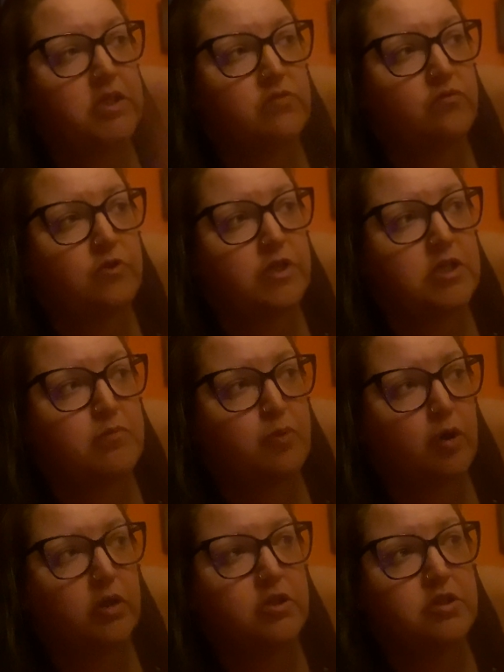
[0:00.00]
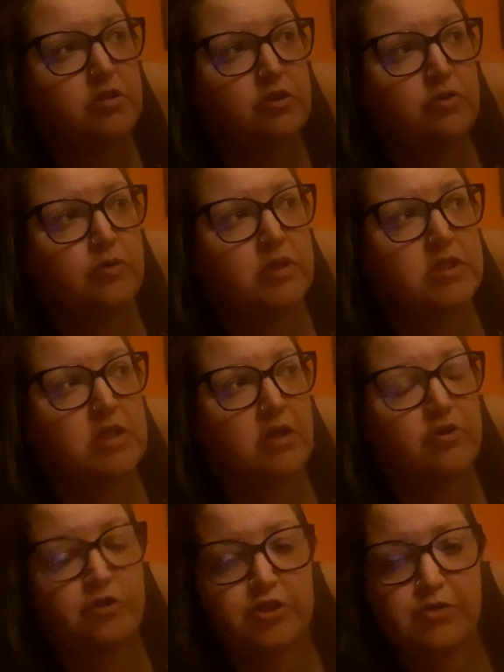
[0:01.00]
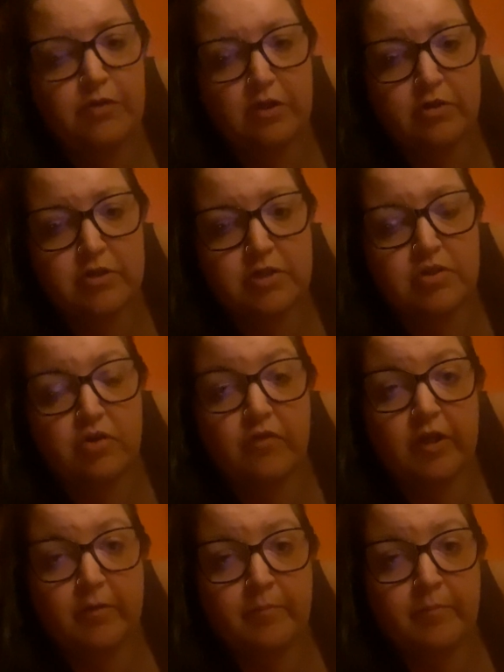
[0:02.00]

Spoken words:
for this pork stew is under $2 a serving.